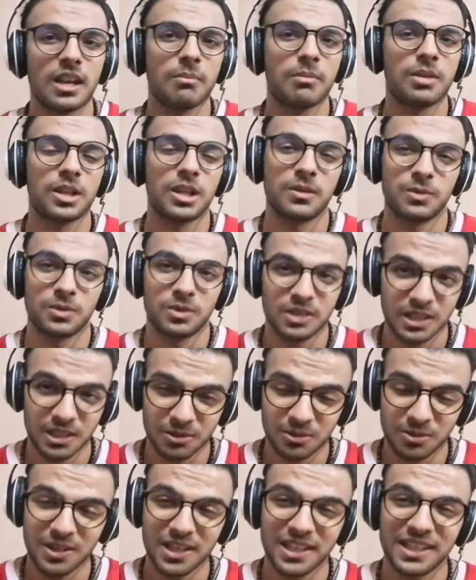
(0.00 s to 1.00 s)
But I would
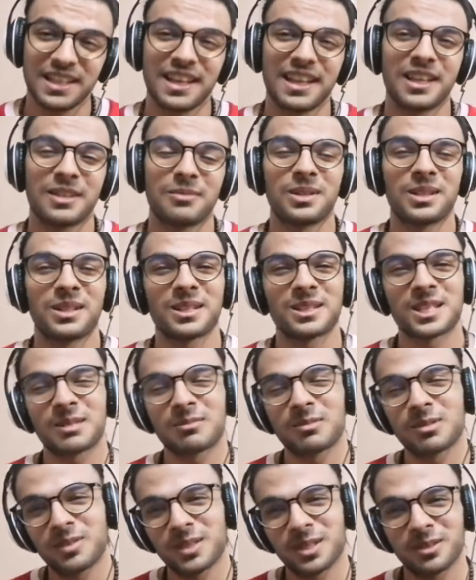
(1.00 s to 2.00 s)
tell you again because
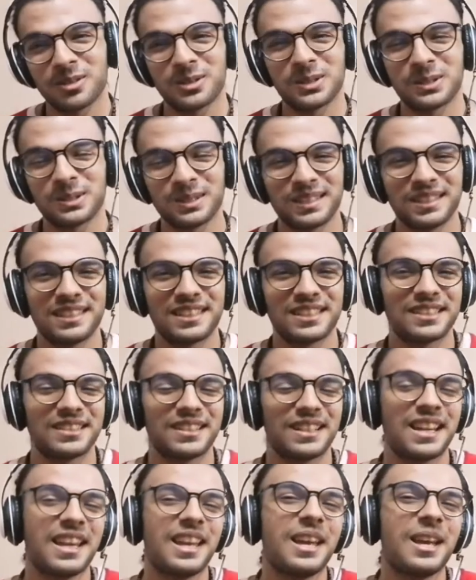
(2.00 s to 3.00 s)
I'm a very good
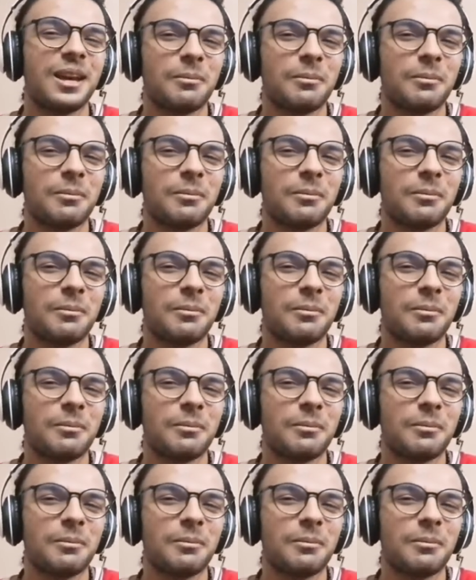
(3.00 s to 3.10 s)
teacher.